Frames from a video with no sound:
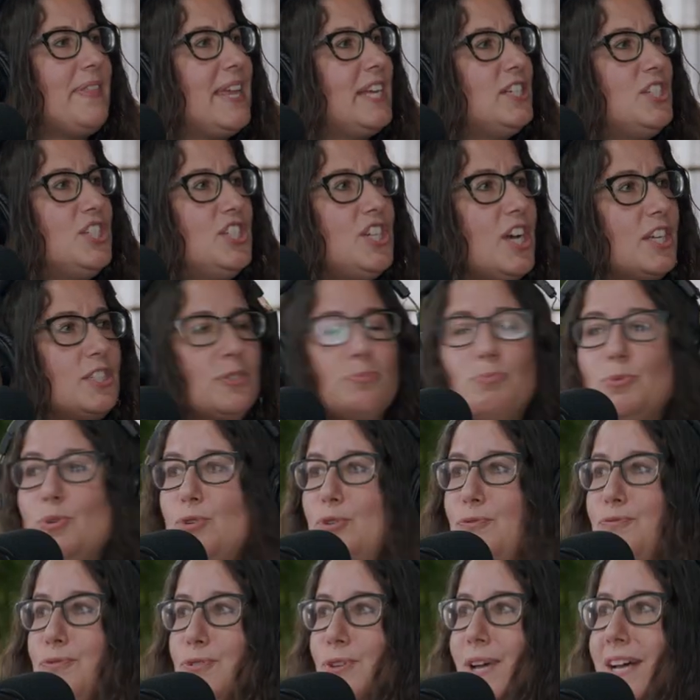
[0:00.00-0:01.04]
They had just
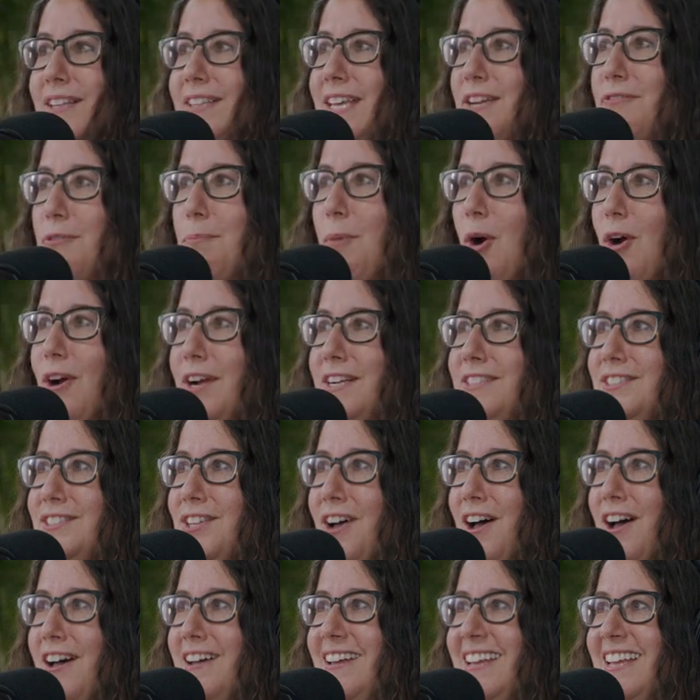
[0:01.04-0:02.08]
moved to LA from
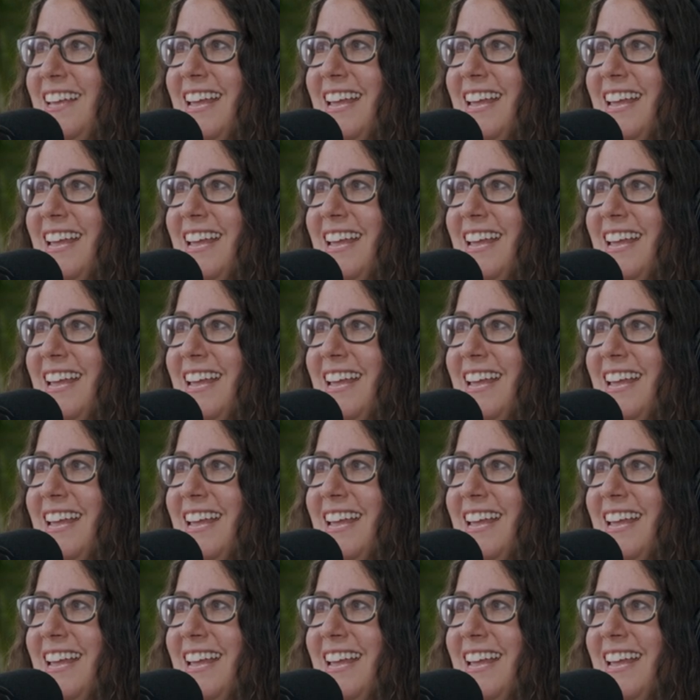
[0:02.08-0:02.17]
Arkansas,